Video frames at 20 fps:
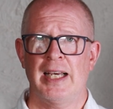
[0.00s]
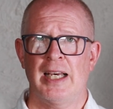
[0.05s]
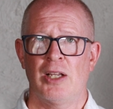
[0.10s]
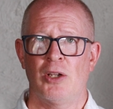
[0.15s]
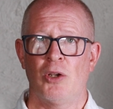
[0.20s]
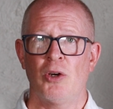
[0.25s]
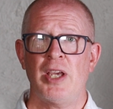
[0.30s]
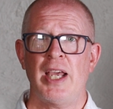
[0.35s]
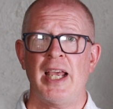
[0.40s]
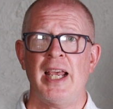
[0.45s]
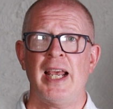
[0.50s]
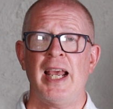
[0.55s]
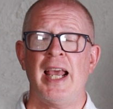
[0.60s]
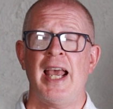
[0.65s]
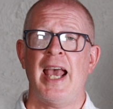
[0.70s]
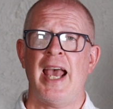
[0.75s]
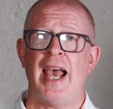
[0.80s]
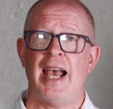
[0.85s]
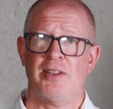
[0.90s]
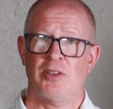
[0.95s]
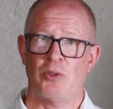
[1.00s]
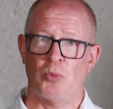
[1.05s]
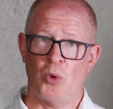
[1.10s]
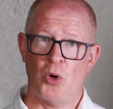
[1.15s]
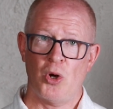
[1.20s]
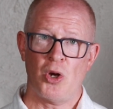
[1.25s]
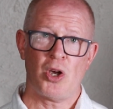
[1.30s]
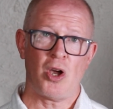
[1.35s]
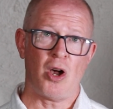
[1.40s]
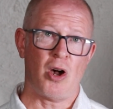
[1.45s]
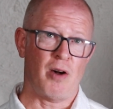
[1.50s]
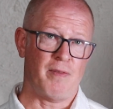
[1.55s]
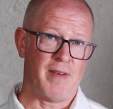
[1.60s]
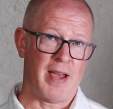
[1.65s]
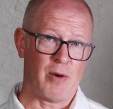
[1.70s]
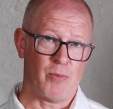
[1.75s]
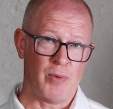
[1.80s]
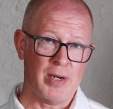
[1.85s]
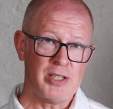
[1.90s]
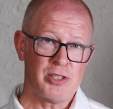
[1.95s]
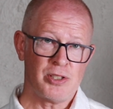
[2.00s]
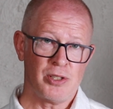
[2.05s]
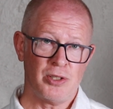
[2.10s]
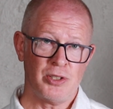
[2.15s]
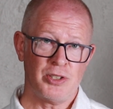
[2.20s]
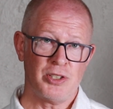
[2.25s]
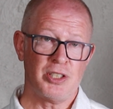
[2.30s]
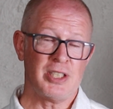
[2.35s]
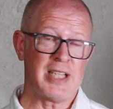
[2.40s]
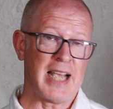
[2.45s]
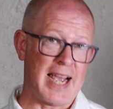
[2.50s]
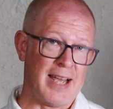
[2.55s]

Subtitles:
looking at the work of our researchers